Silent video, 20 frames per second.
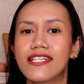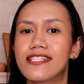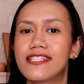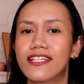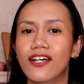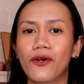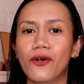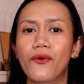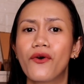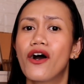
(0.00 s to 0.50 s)

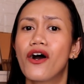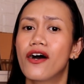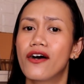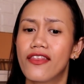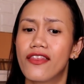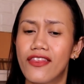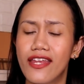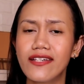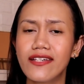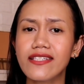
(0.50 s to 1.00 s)
So
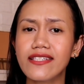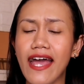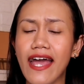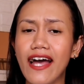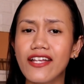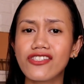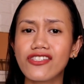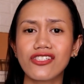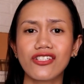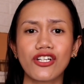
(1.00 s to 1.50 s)
this
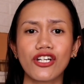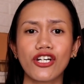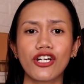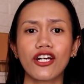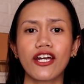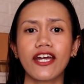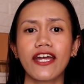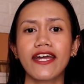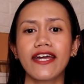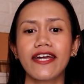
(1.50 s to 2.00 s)

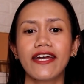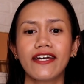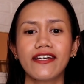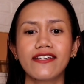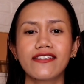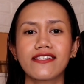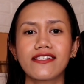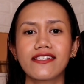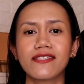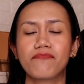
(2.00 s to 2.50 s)
answer
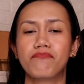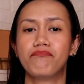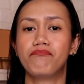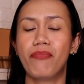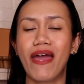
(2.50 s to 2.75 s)
is